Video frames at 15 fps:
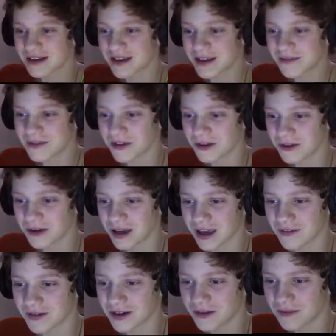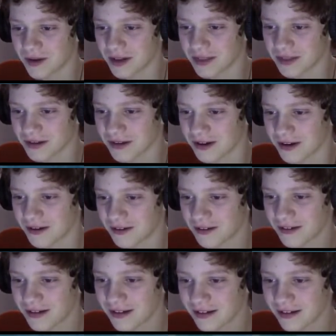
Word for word: Even though it came out a month ago.